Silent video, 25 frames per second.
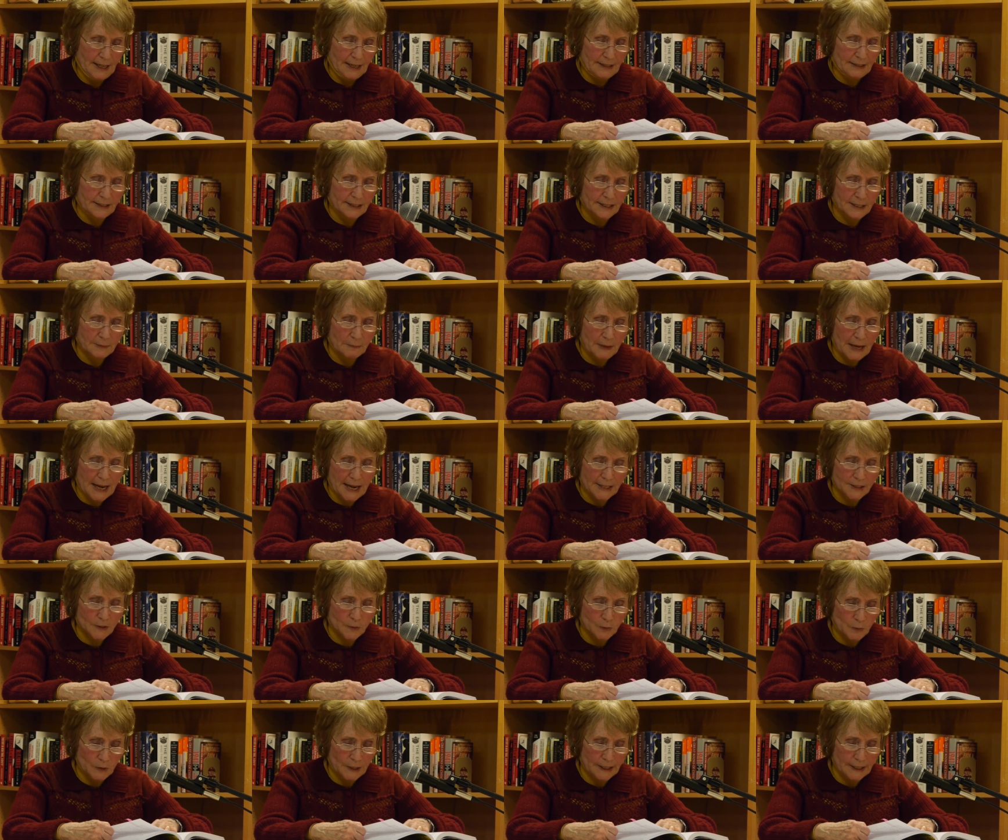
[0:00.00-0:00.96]
This
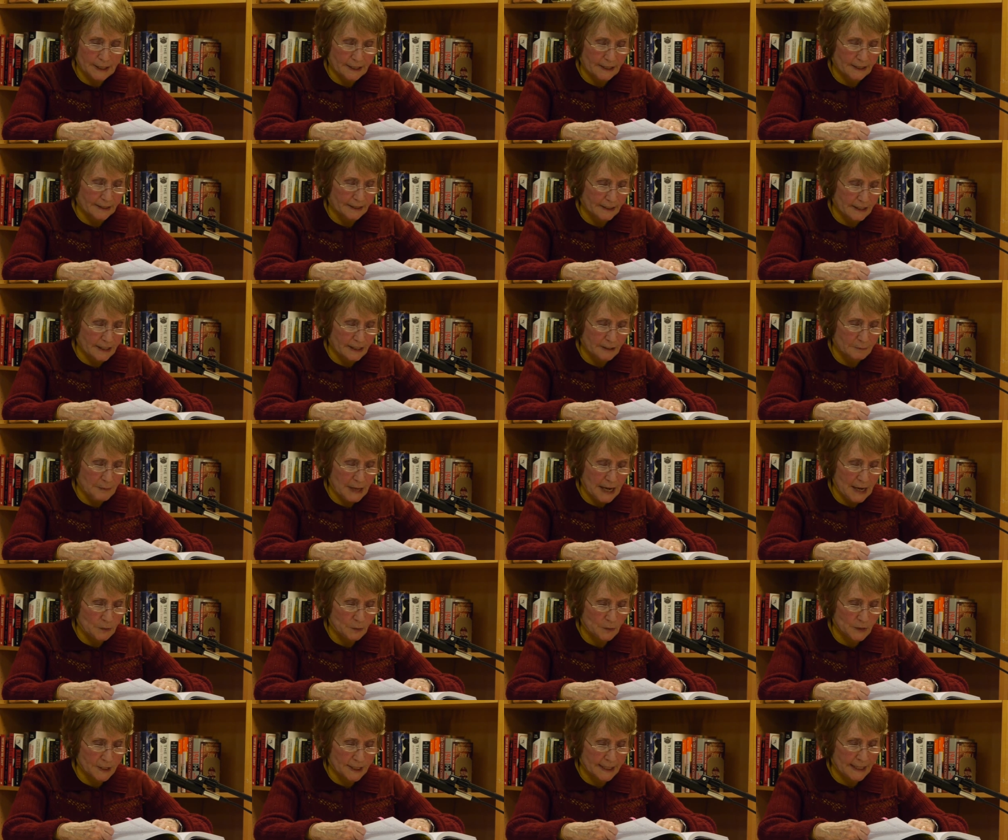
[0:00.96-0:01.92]
past week, a young
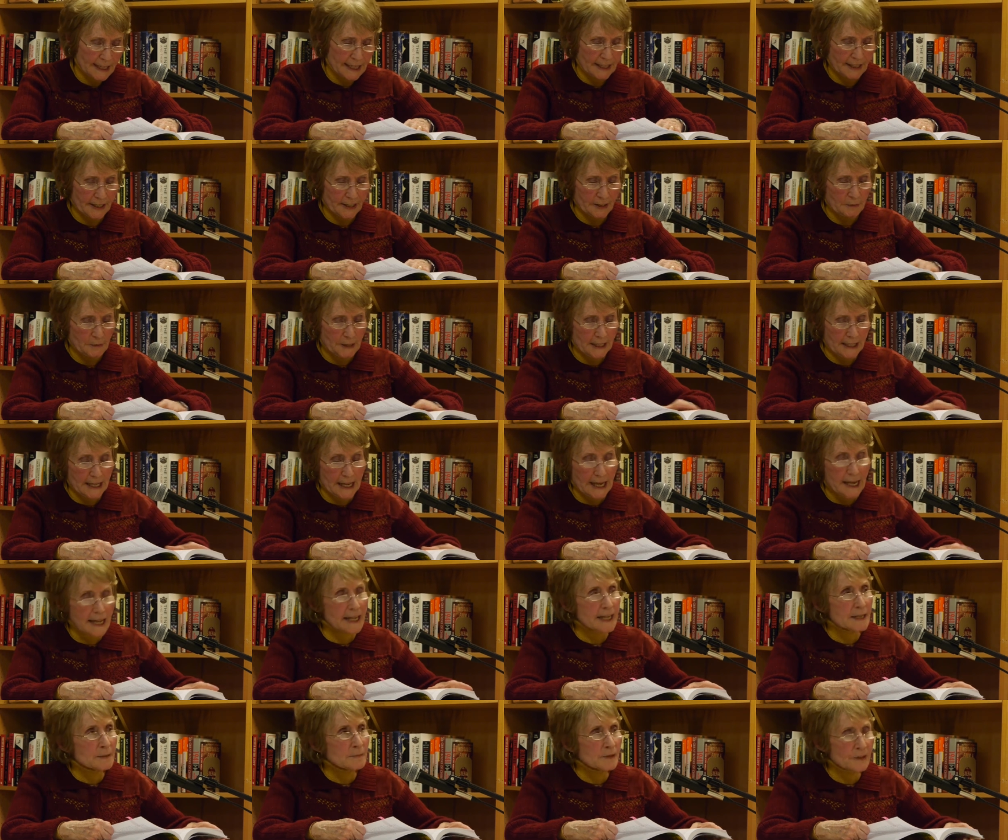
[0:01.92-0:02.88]
man was telling me
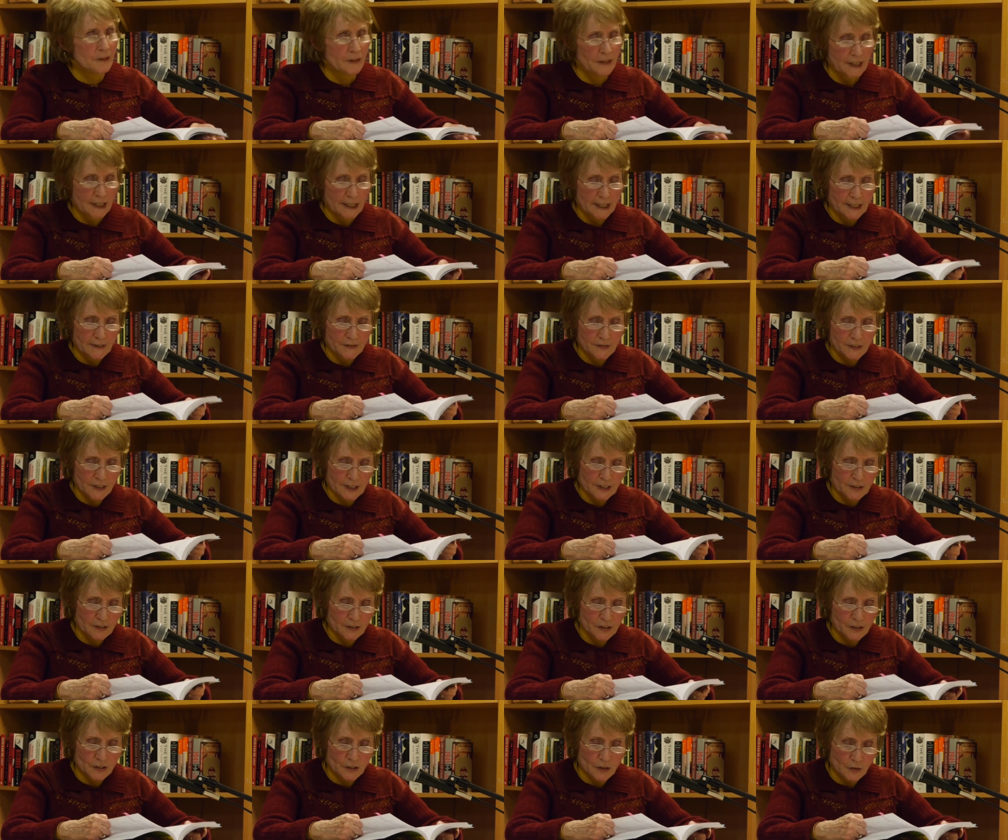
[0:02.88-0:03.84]
he believes
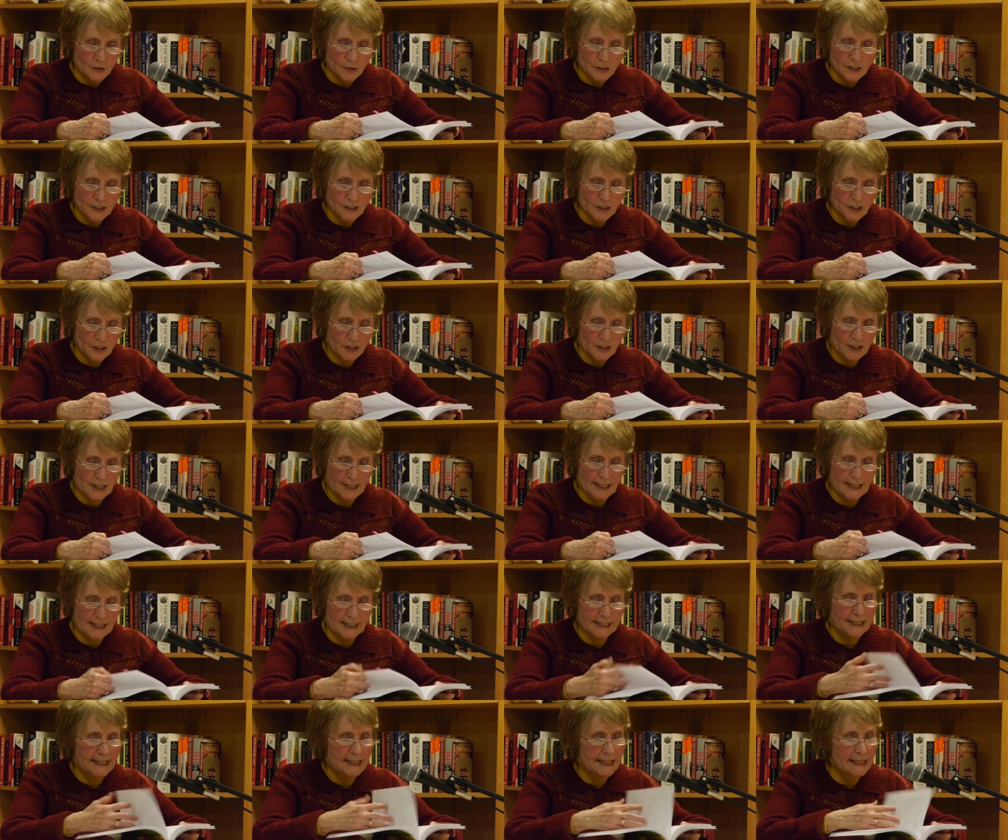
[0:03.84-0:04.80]
there's no such thing
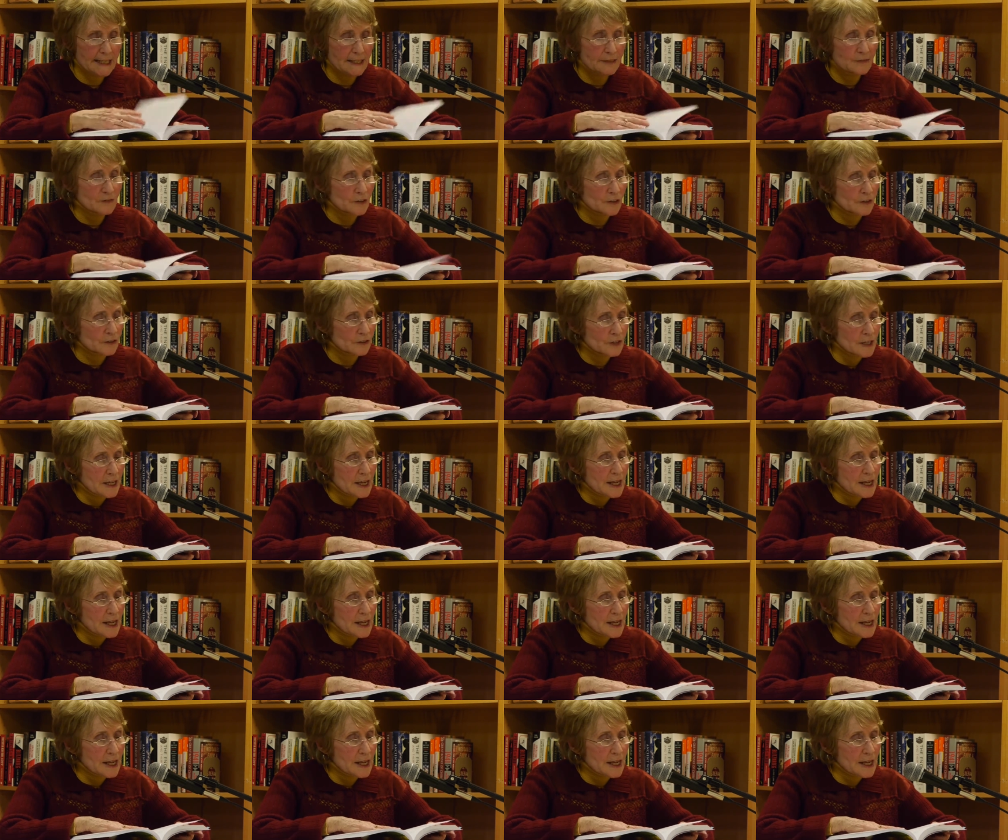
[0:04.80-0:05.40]
as evil